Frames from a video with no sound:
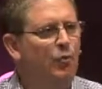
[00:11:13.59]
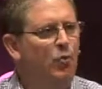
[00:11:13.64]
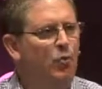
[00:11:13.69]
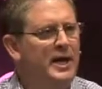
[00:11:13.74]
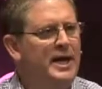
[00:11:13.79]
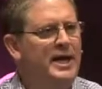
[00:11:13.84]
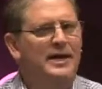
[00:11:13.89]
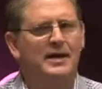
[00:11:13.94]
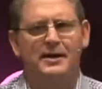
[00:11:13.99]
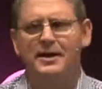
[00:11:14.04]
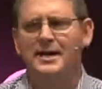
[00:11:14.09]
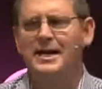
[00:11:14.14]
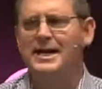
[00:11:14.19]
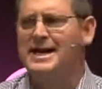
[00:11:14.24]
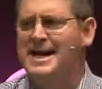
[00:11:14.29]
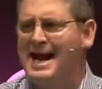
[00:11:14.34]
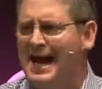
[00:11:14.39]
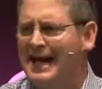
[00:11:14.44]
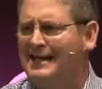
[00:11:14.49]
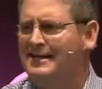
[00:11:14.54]
we
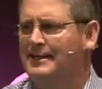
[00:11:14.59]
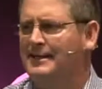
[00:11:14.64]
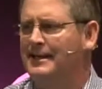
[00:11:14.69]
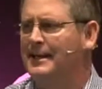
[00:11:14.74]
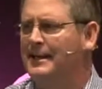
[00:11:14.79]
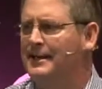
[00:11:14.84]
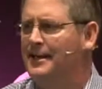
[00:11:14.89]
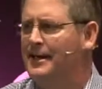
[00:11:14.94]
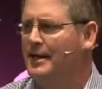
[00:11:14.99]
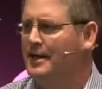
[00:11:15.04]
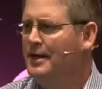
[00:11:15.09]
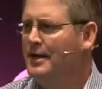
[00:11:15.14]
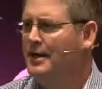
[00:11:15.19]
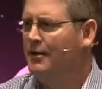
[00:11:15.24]
connected